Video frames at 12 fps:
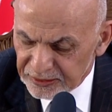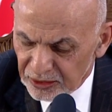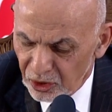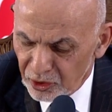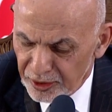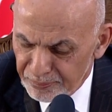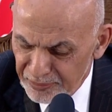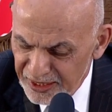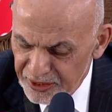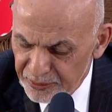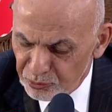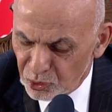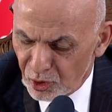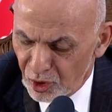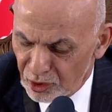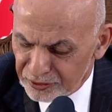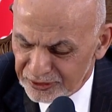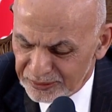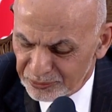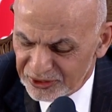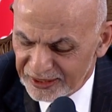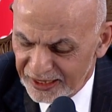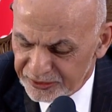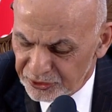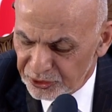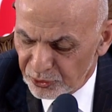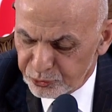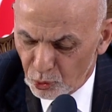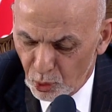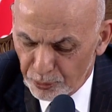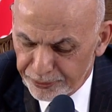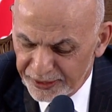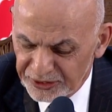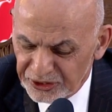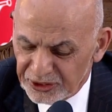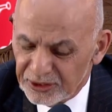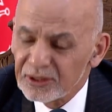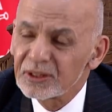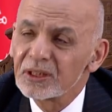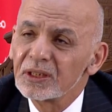on a medium to long-term strategy of cooperation